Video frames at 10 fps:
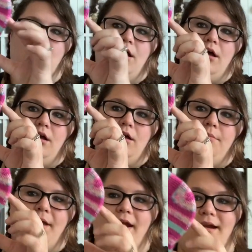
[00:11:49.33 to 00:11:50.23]
I
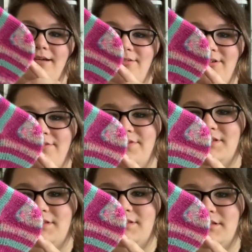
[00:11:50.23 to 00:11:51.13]
don't know if
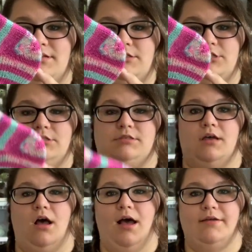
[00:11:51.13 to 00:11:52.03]
this is 6 inches.
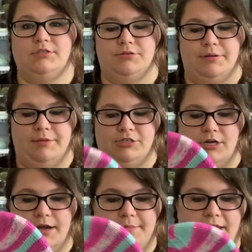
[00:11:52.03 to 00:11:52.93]
I'll have to
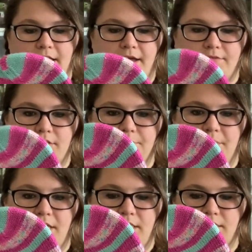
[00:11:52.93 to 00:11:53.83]
remeasure. I might have to
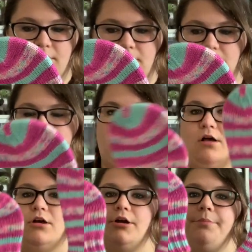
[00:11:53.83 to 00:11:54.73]
make these a little bit
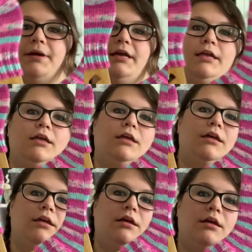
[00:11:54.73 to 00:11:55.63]
longer, but
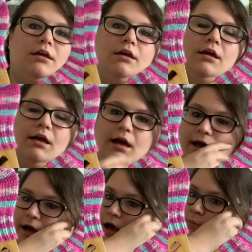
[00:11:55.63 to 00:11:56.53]

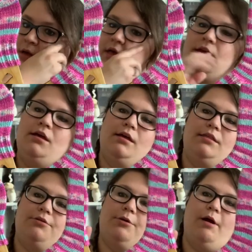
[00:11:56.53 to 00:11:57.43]

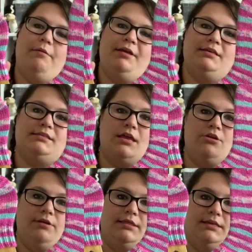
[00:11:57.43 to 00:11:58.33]
the requirement is that
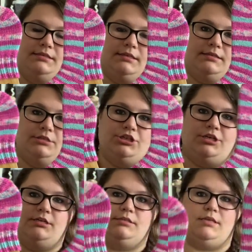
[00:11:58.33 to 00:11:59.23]
you knit these 6
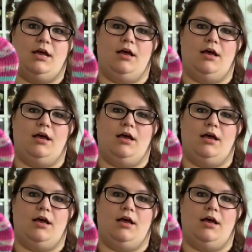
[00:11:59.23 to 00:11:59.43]
inches